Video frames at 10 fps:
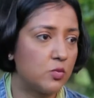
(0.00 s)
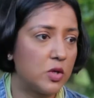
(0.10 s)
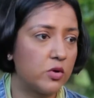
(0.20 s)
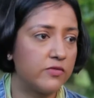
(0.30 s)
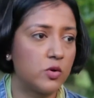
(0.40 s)
and we
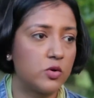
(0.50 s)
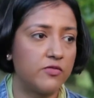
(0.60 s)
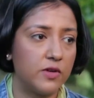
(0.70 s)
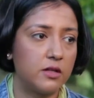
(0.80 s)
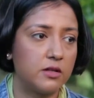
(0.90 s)
don't even know
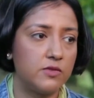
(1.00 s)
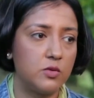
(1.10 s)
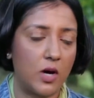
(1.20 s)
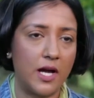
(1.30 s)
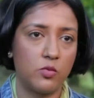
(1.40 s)
definitively
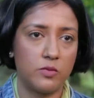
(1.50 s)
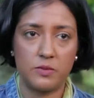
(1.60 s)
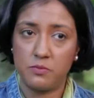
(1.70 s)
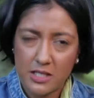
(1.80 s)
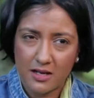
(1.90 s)
why
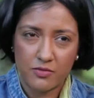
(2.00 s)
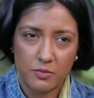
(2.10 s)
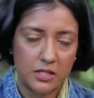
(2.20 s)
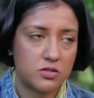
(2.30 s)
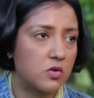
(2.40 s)
women bleed every month.